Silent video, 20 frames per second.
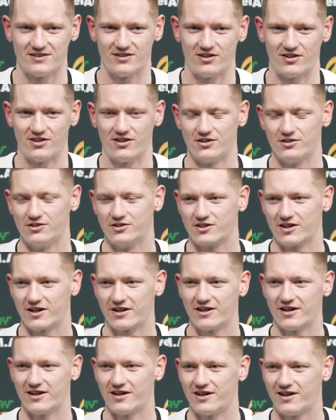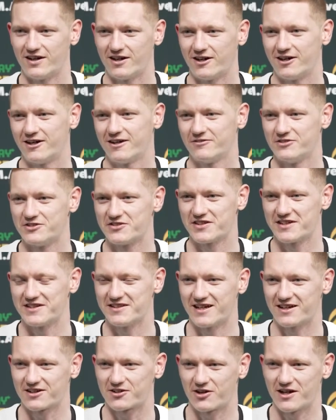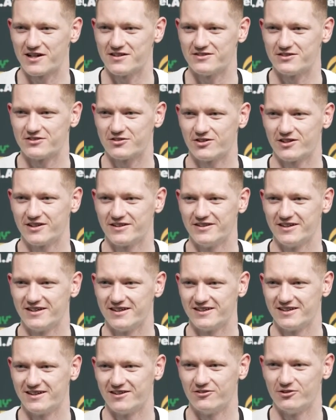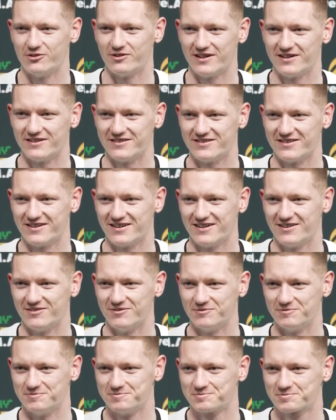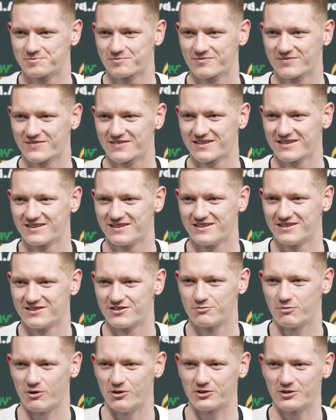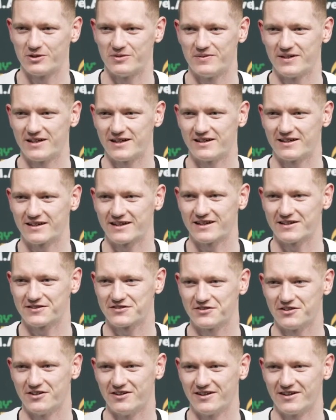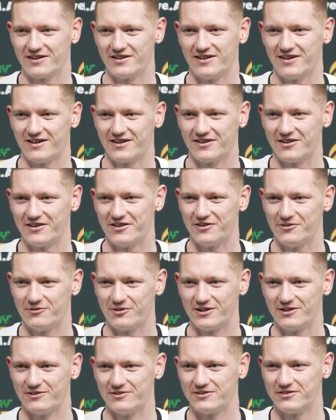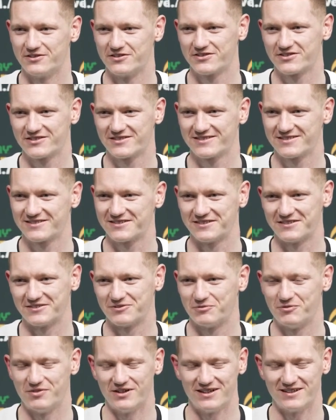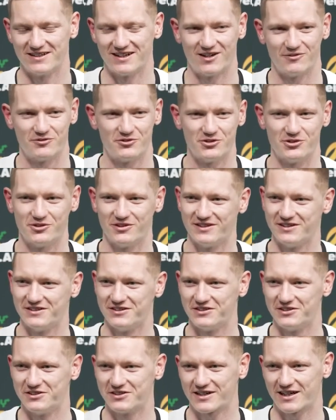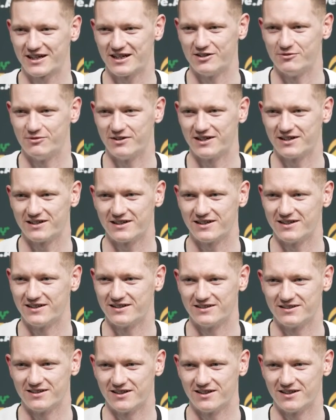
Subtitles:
Oh, look, I haven't seen that crazy side that everyone's spoken about, I guess. So I don't know what he was up to in the UK, but